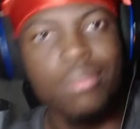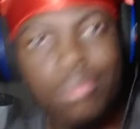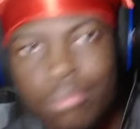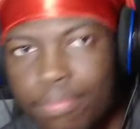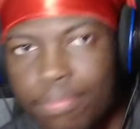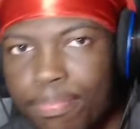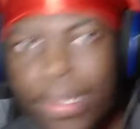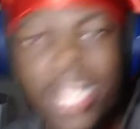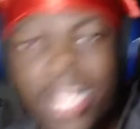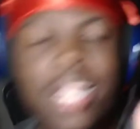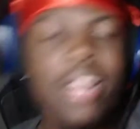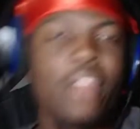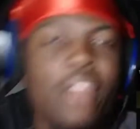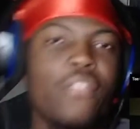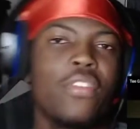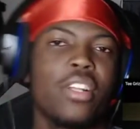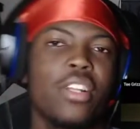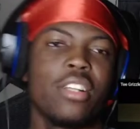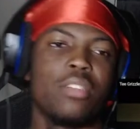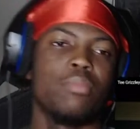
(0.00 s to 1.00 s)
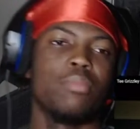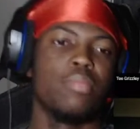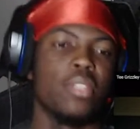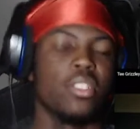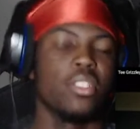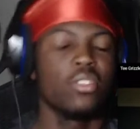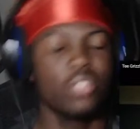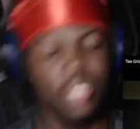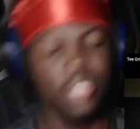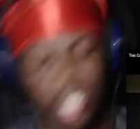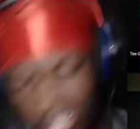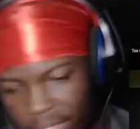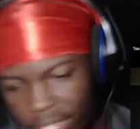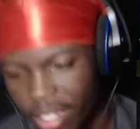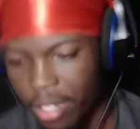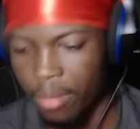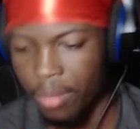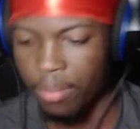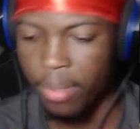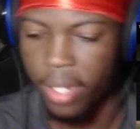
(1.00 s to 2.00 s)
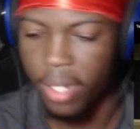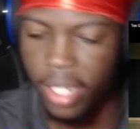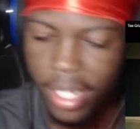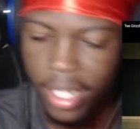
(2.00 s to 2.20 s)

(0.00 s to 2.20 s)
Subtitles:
be there for them, bro. I'm telling you, boy.